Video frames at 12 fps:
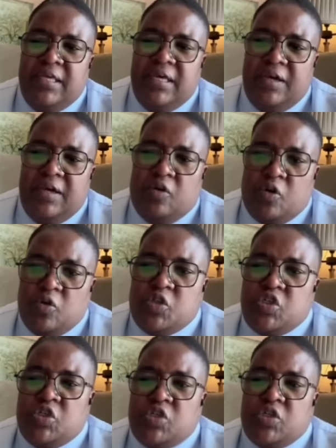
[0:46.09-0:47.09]
her
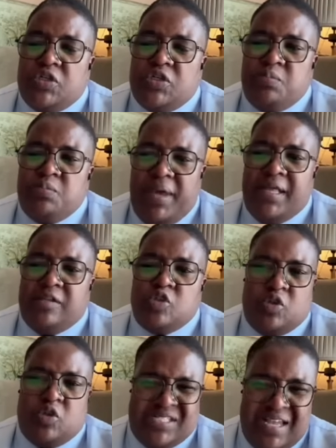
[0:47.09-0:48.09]
crotch smells
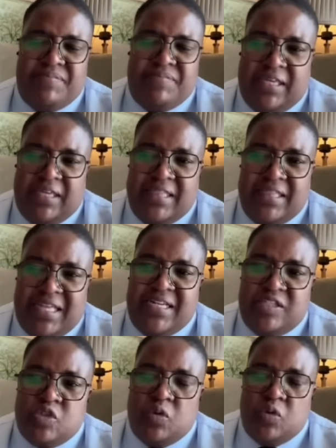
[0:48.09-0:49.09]
or something, and that
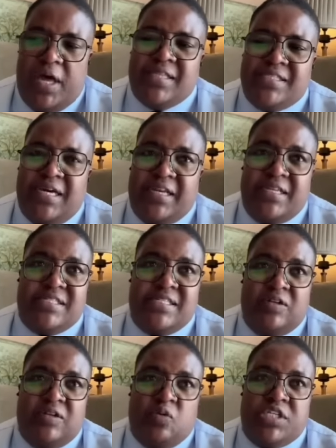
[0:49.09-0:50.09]
is the utterance
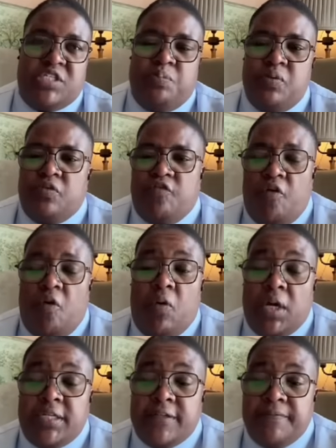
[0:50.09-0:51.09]
that was put forward.